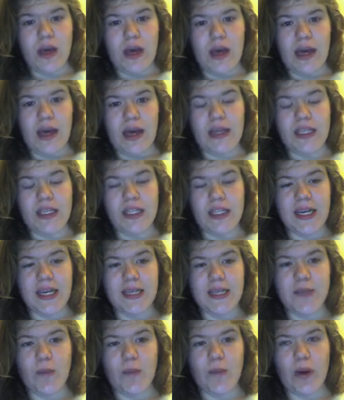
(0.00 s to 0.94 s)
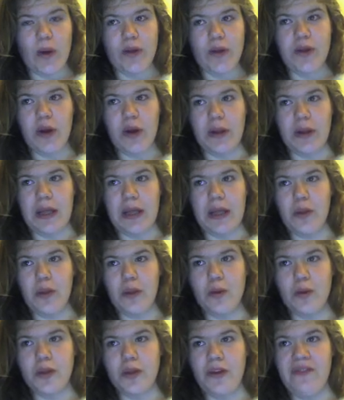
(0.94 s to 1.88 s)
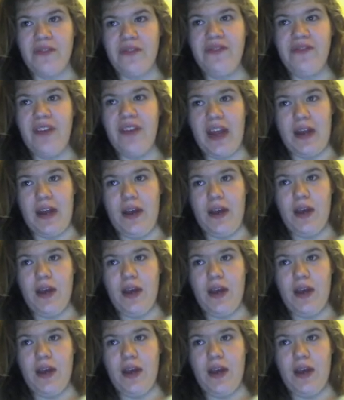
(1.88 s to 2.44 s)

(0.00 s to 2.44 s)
And he's like a spoiled dog, like he throws a fit